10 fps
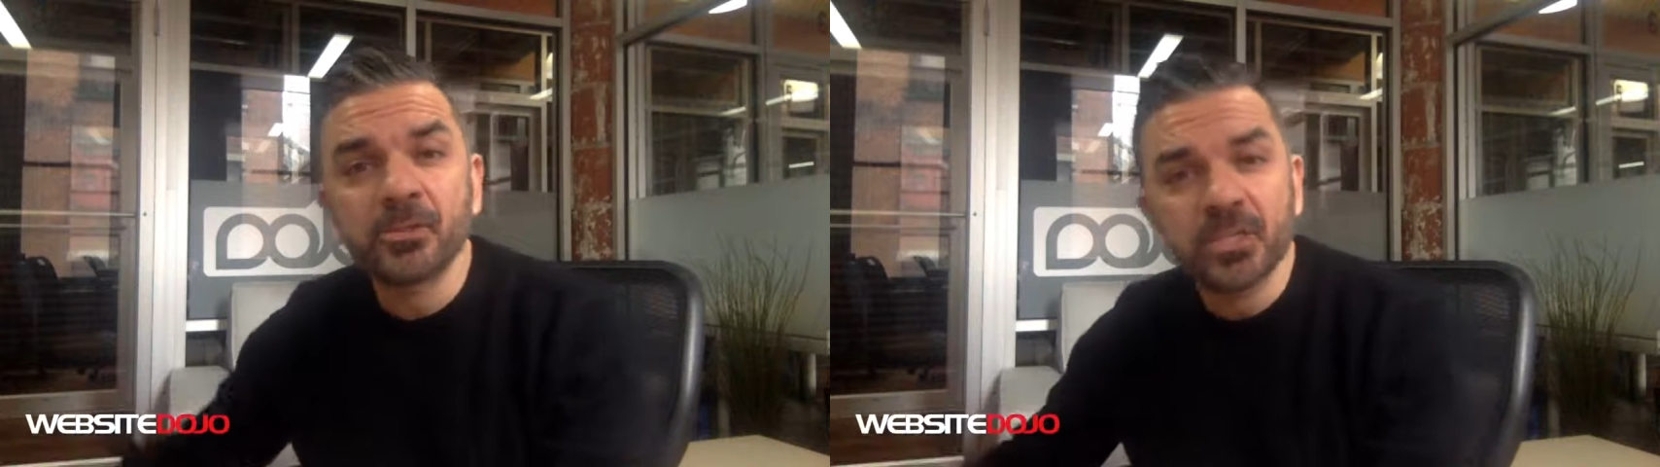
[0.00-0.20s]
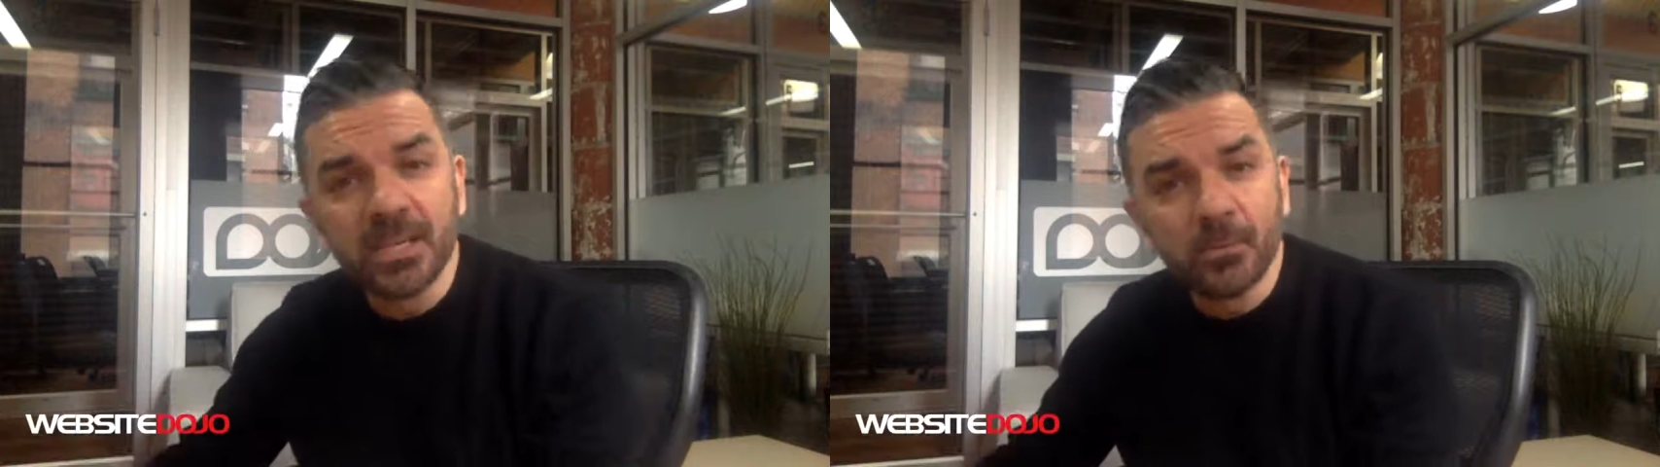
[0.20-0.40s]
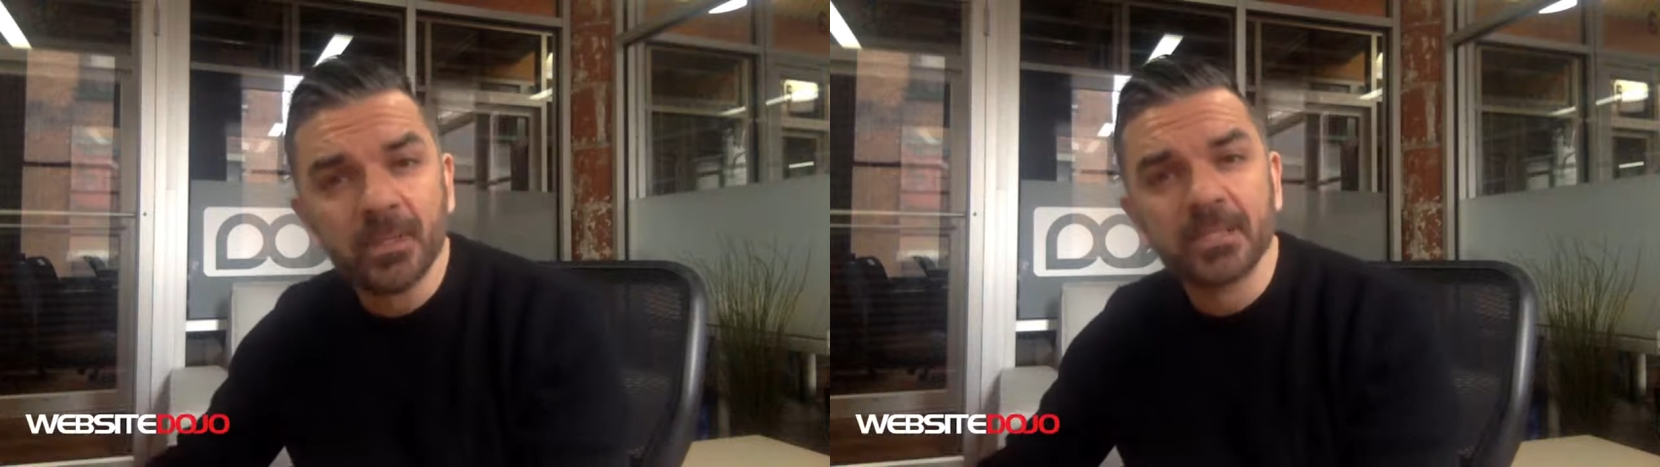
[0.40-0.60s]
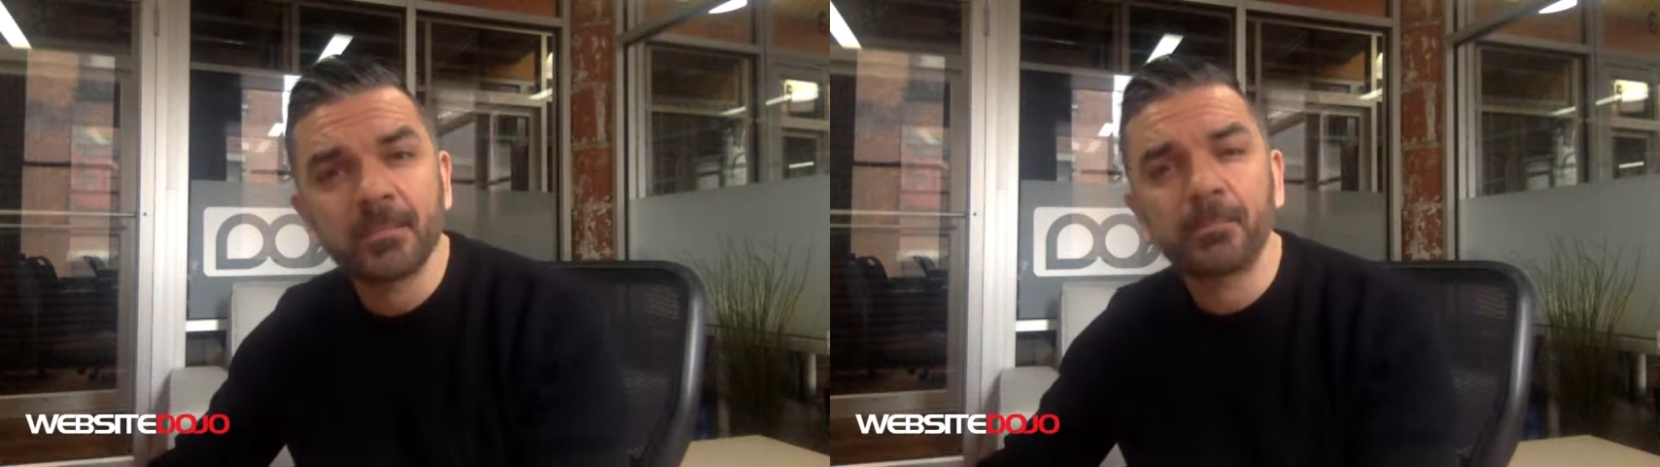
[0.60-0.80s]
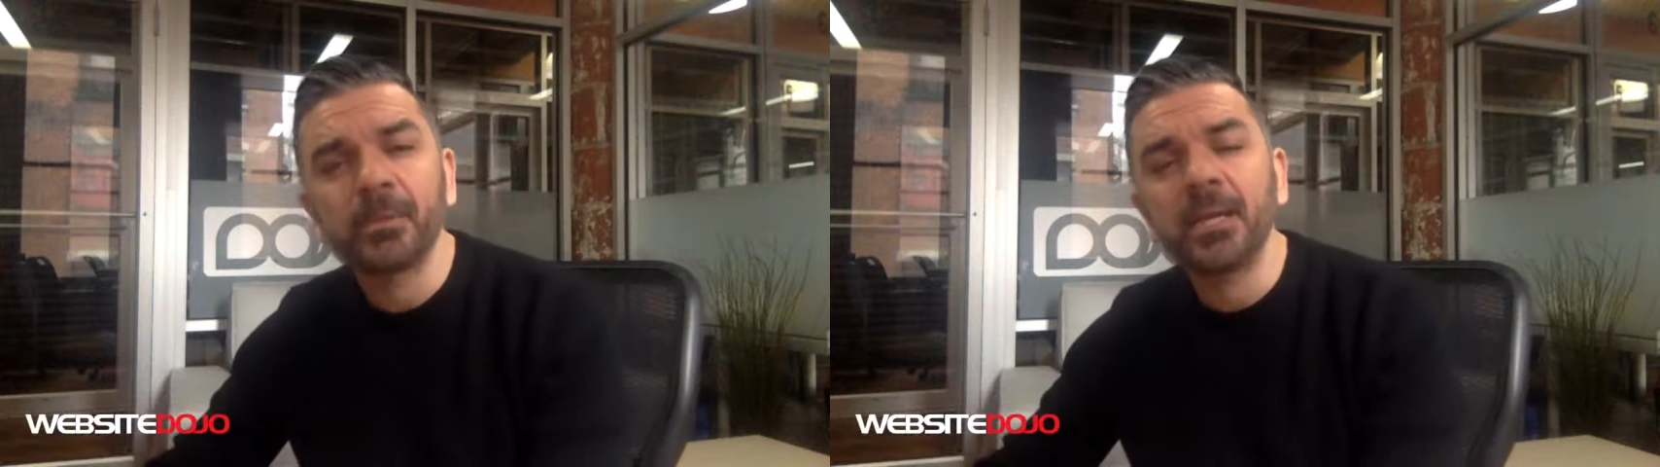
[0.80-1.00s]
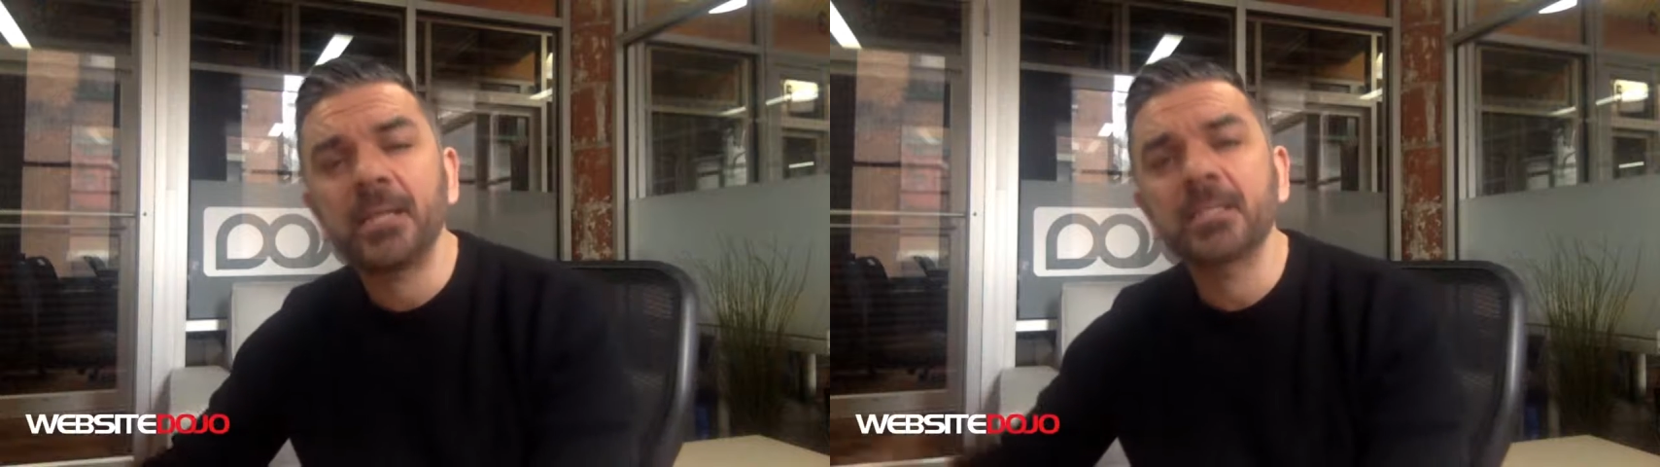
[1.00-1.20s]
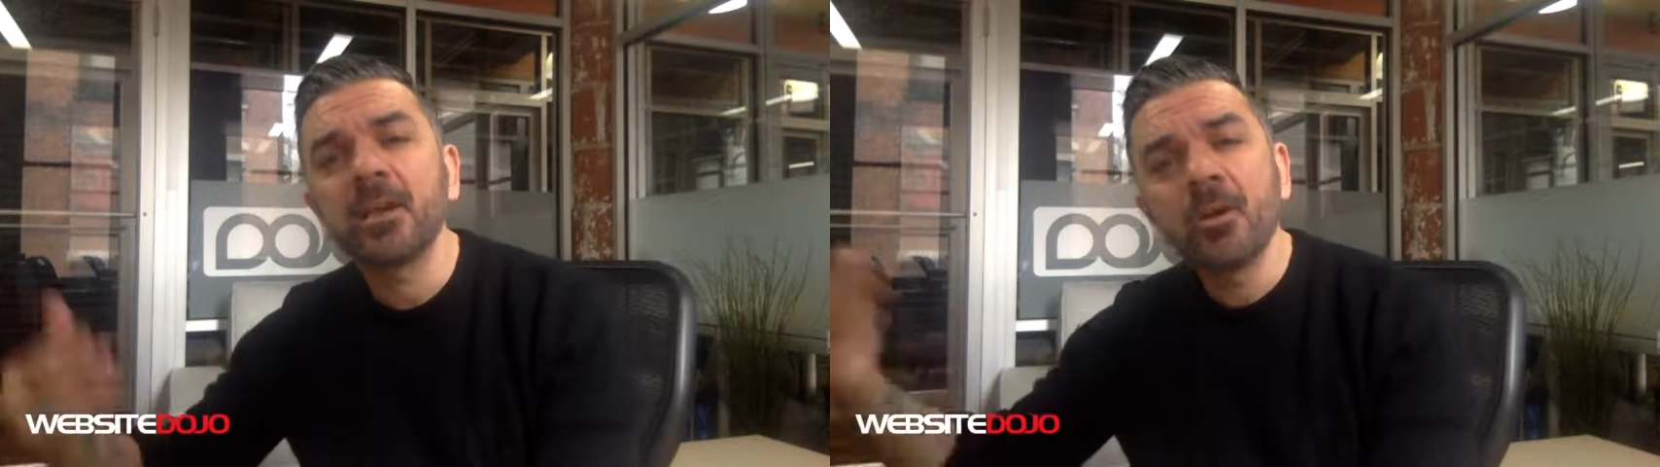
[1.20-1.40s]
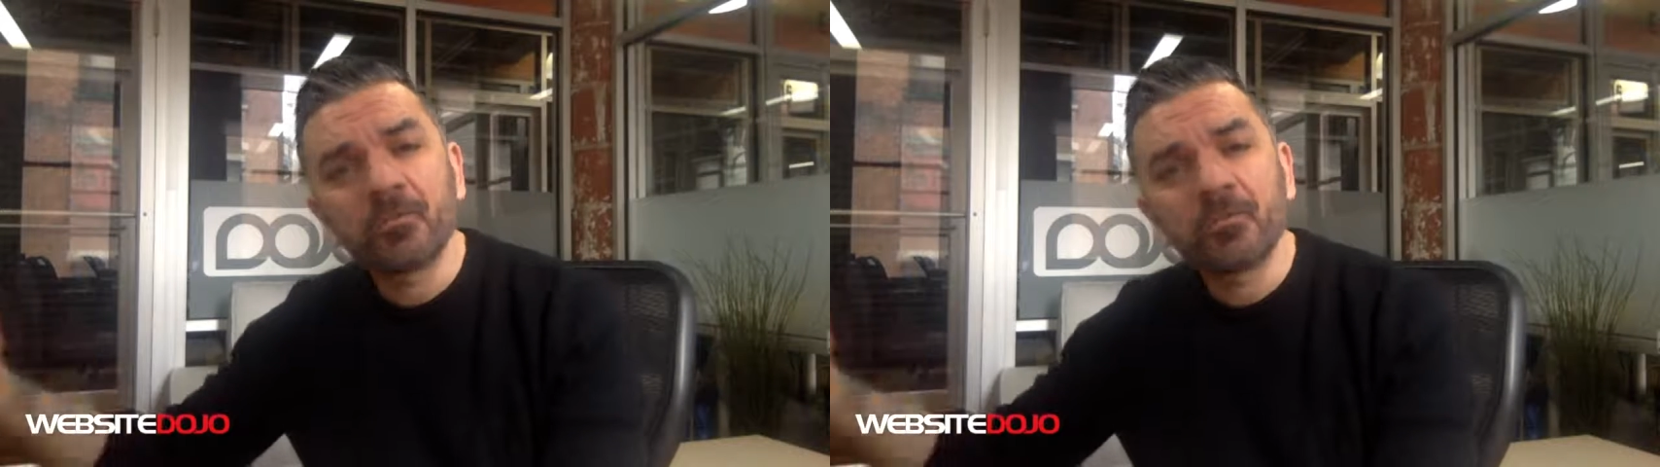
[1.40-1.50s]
sequence in place